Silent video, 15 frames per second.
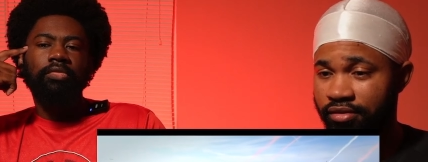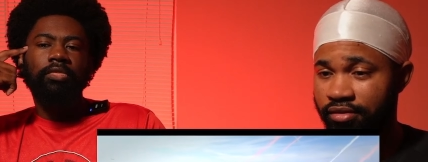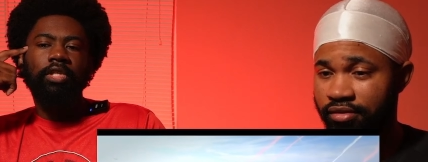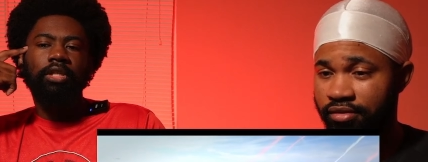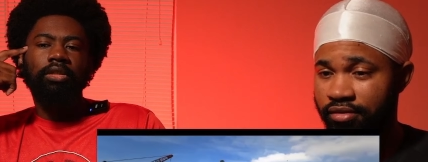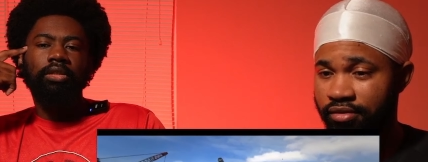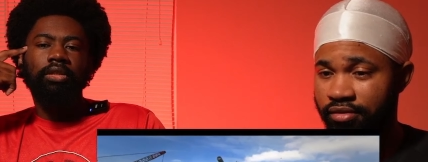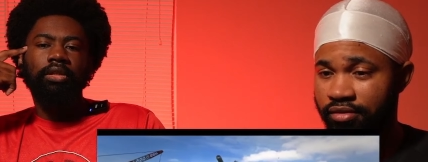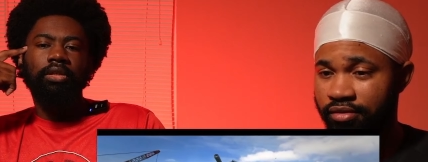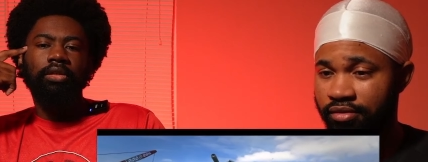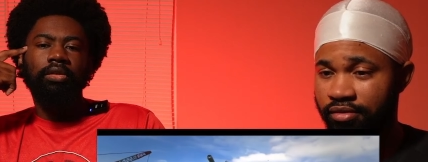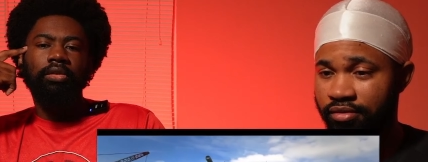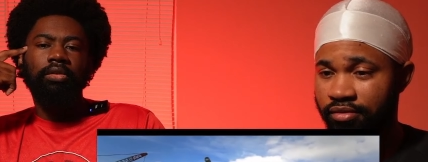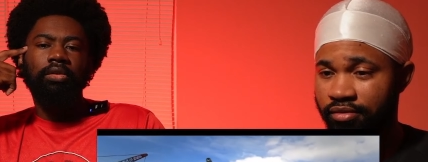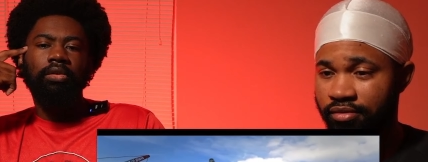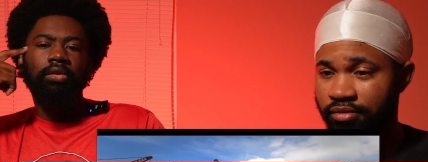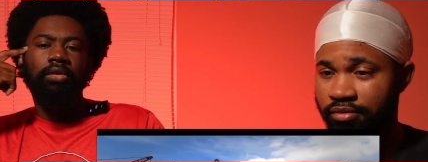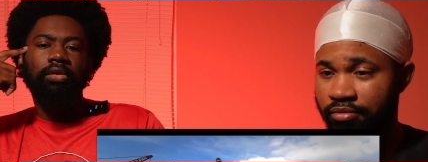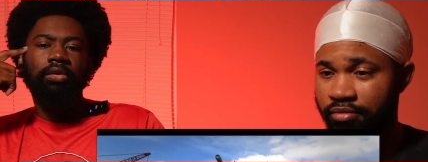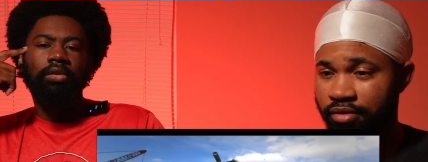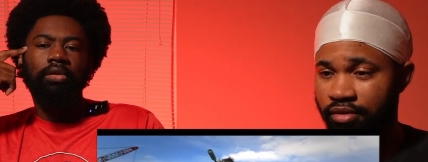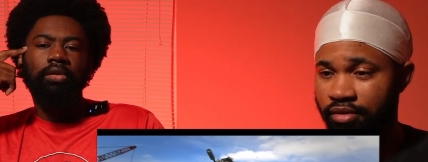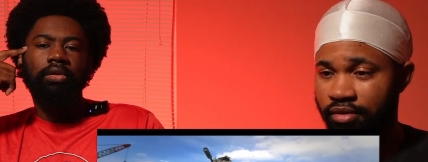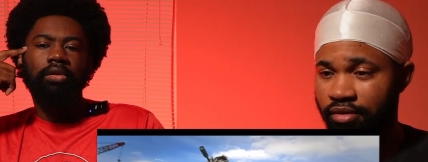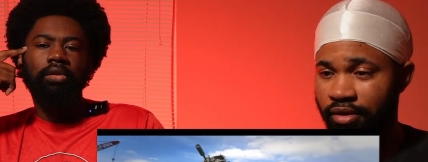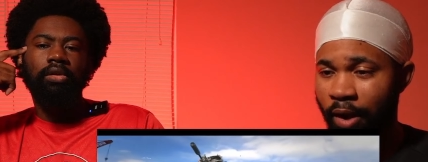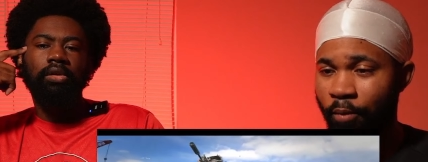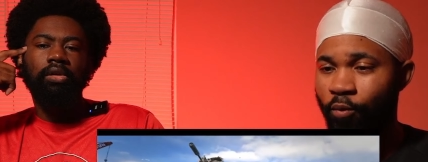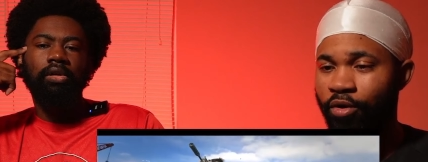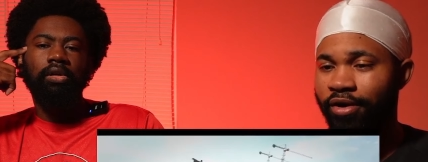Speaker 1: Yeah.
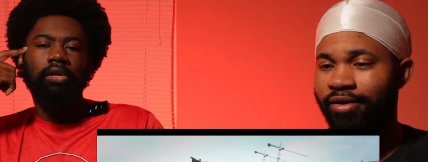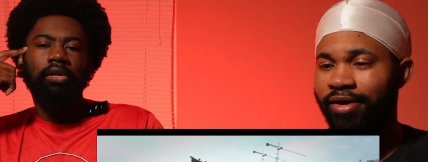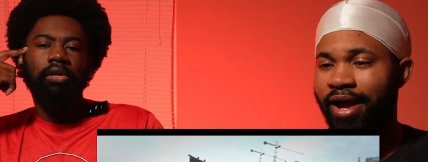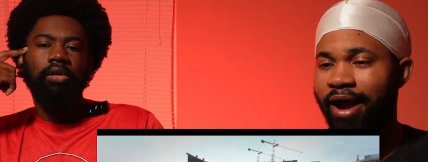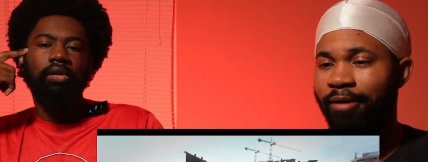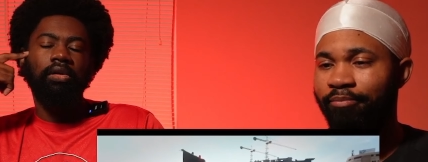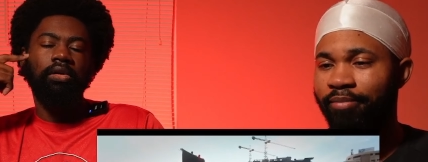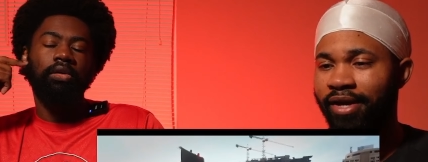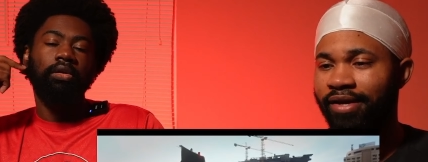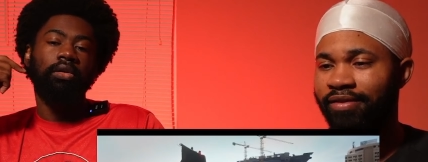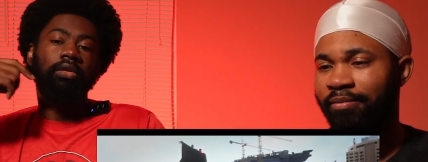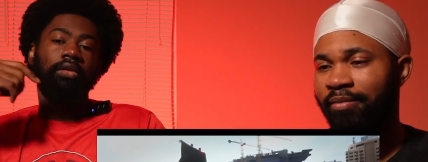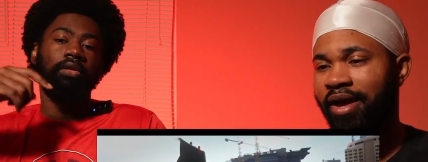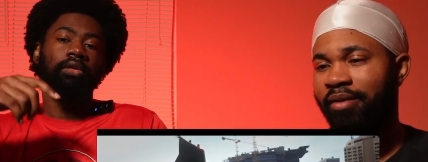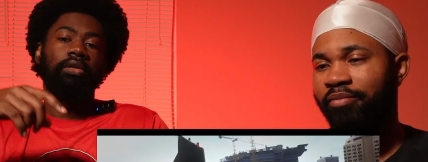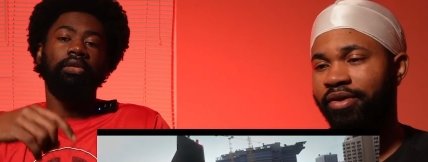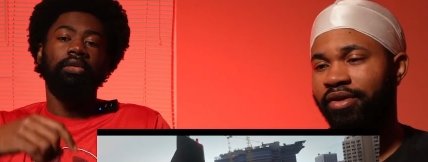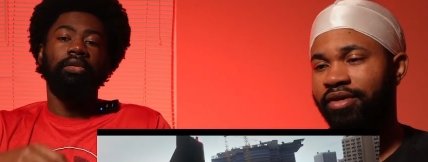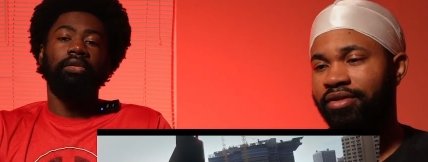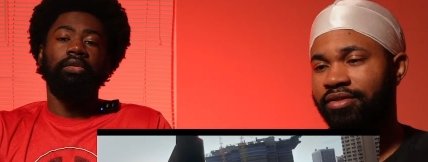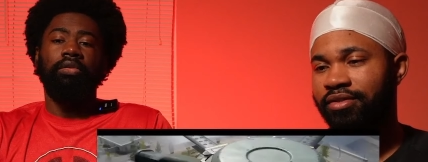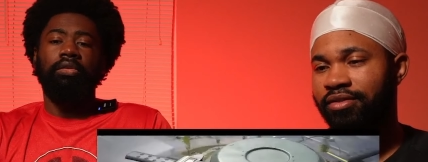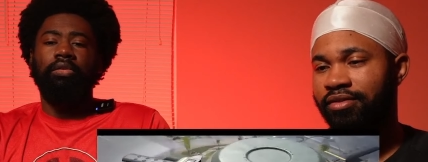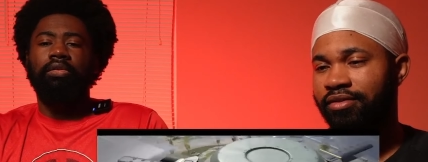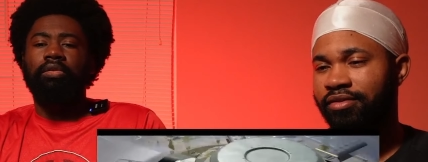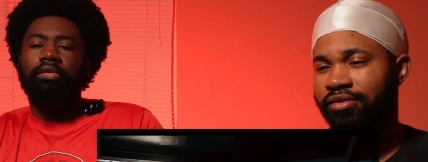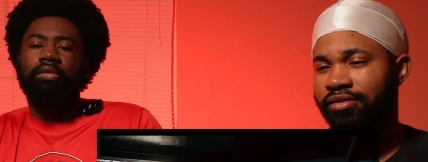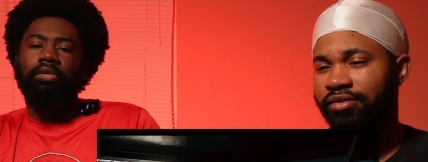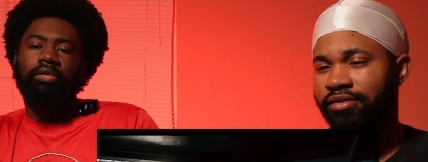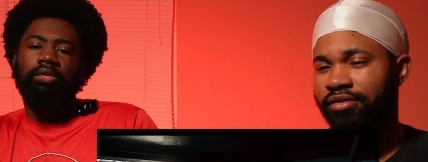I'm wondering how big the map
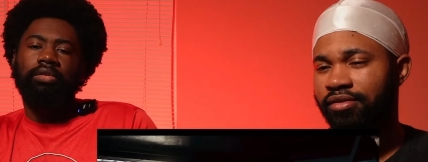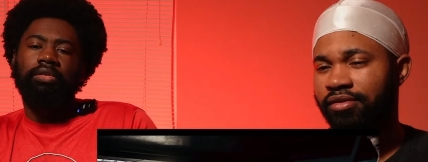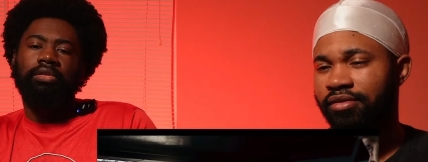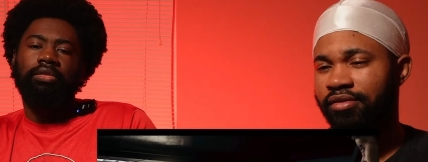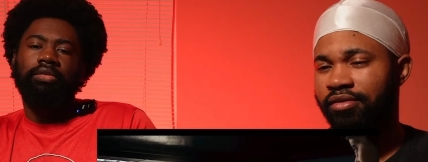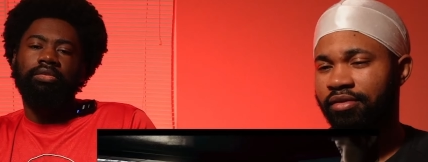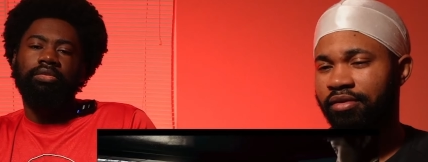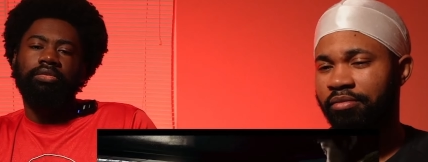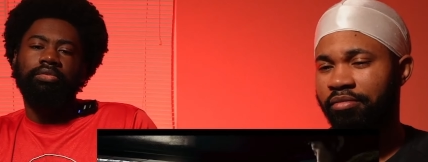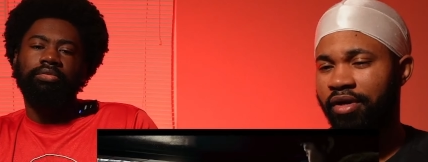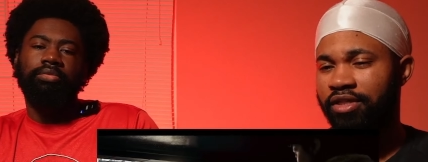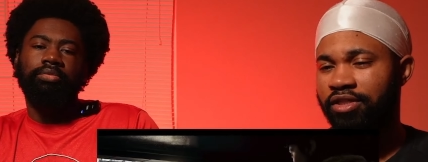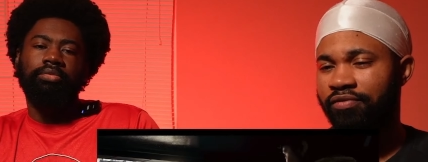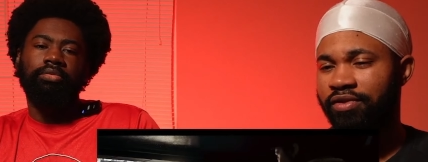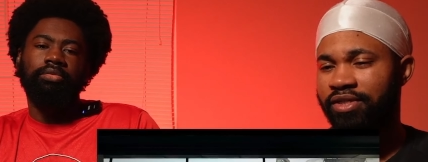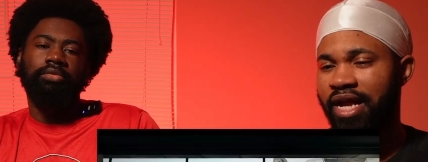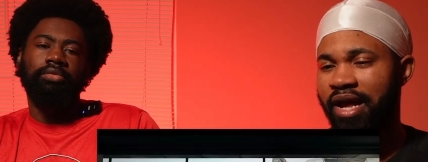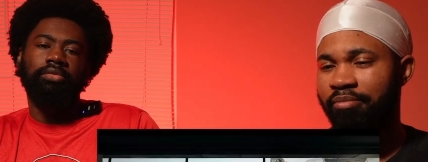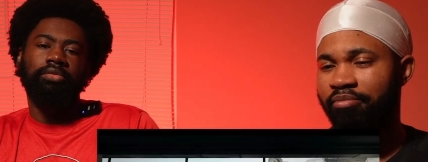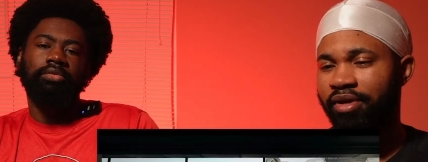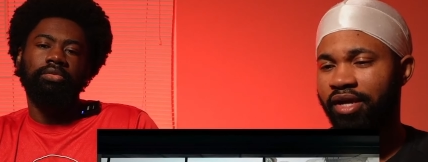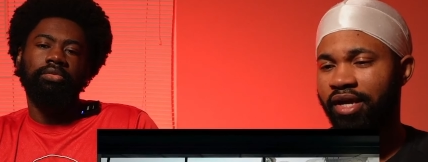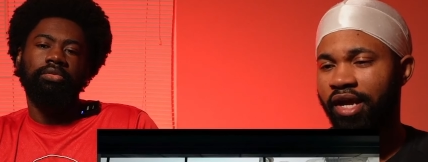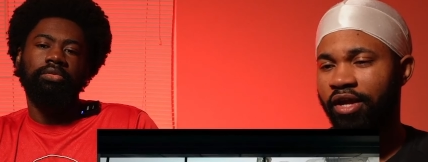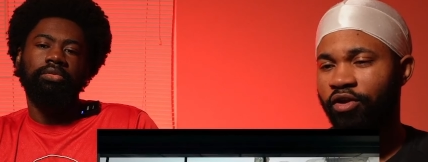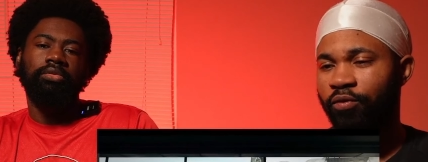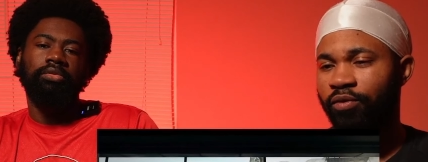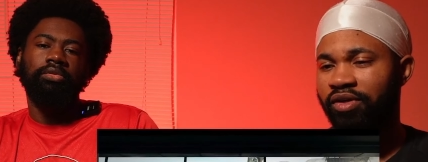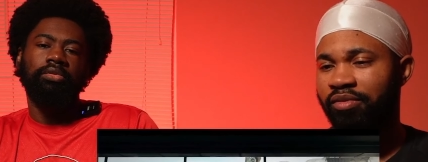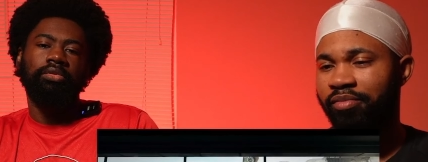is. Because if it's not big, can you
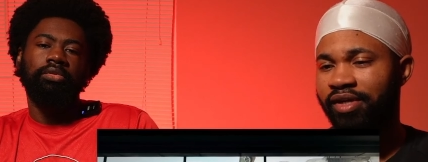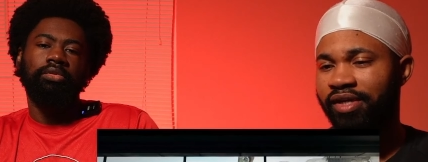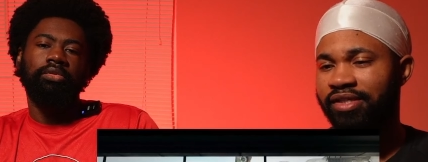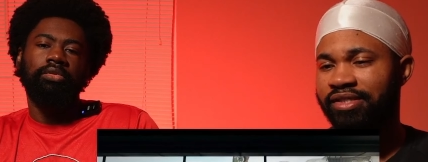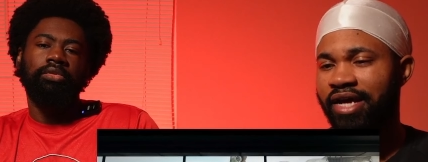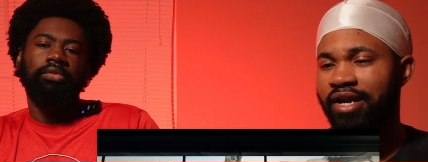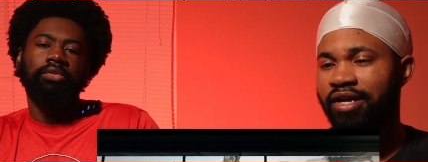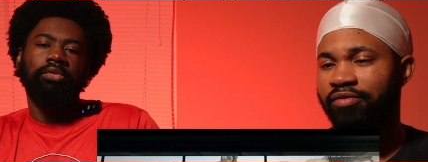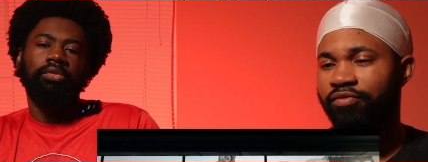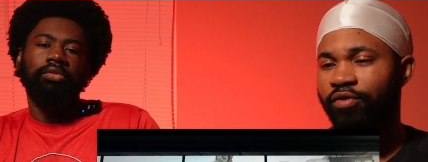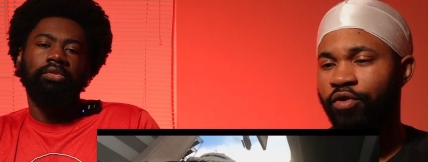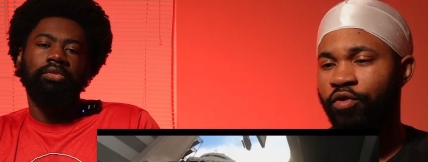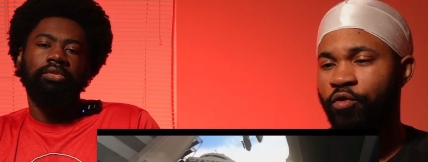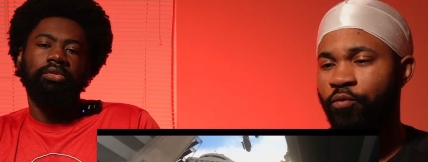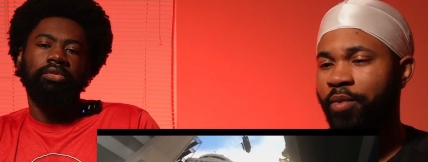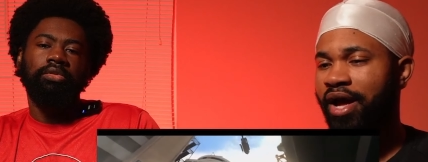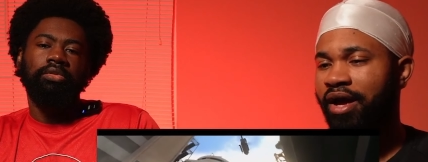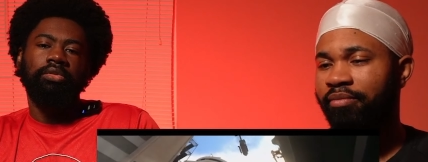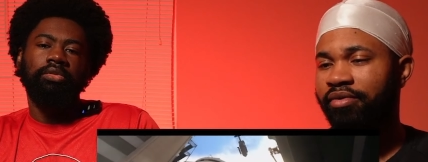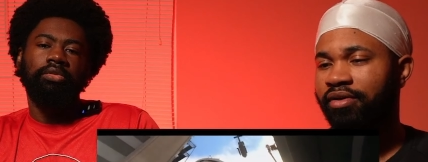really be excited for a new map?